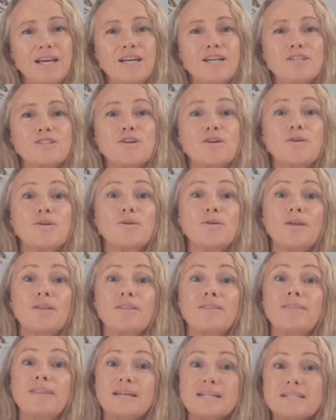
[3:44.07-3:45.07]
So
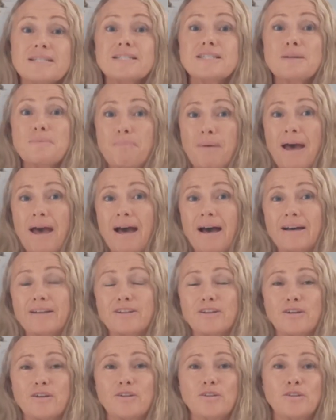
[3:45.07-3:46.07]
this is about
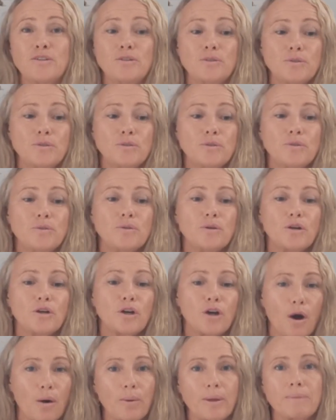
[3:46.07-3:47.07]
you
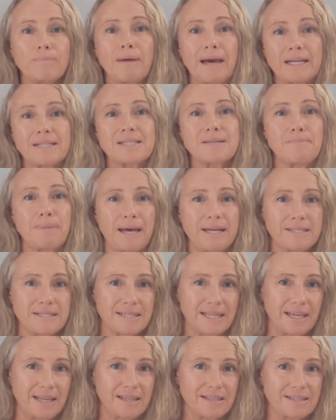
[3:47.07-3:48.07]
going back to
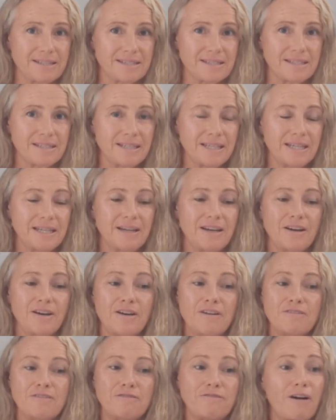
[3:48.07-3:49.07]
basics,
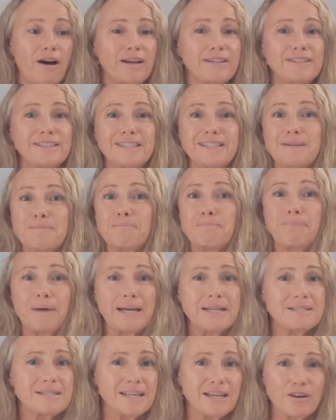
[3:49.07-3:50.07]
finding a
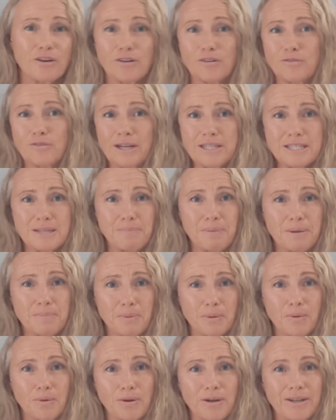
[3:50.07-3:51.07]
basic recipe
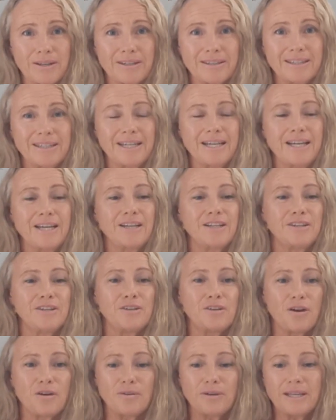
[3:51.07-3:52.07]
book,
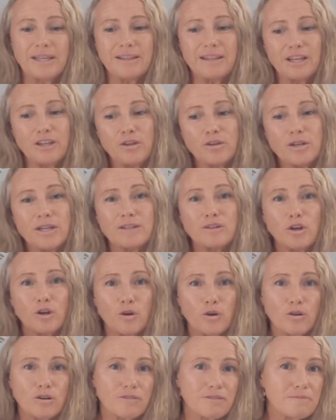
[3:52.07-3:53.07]
knowing that you can
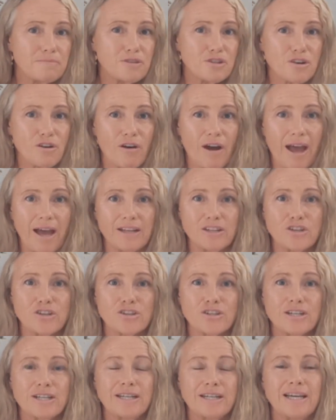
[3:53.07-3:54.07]
cook from
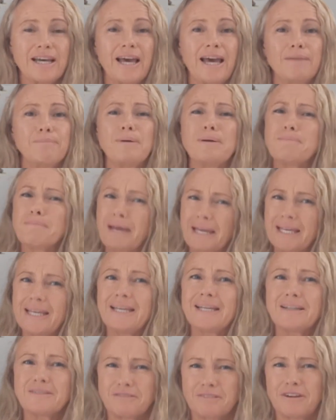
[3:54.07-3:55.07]
scratch, but
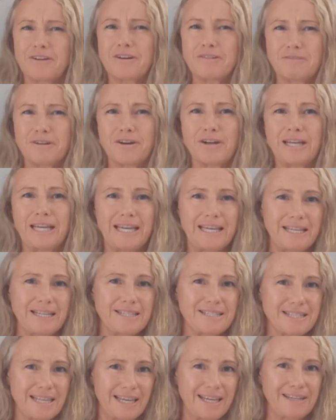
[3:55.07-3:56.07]
making it very, very
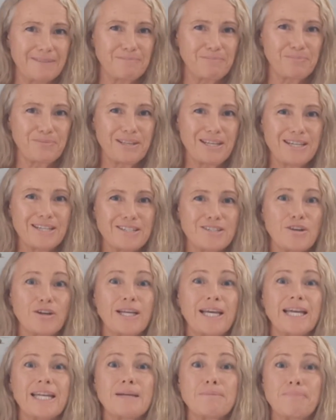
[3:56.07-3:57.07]
easy. So
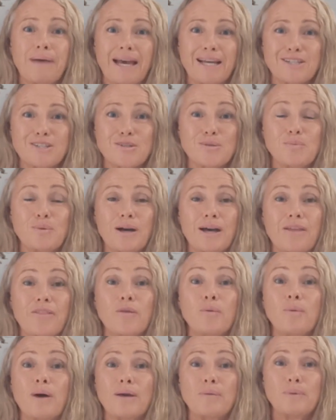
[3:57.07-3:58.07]
getting back to the
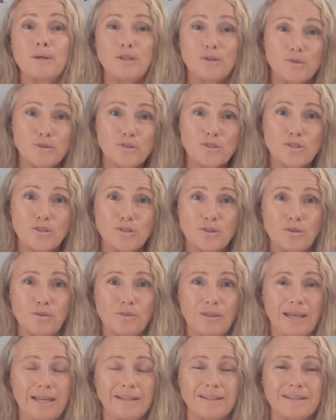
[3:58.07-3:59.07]
way we used to do
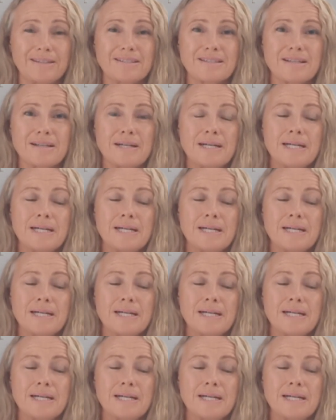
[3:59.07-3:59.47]
things.